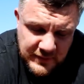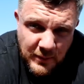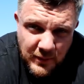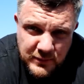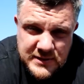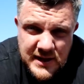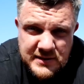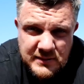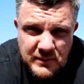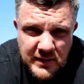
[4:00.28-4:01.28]
tomorrow's
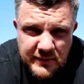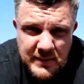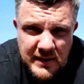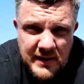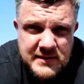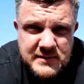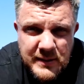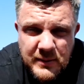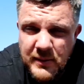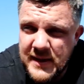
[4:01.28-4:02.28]
session, where for me that's a
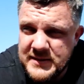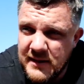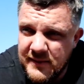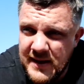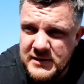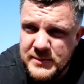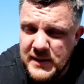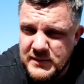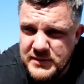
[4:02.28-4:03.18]
big one, that's the events one.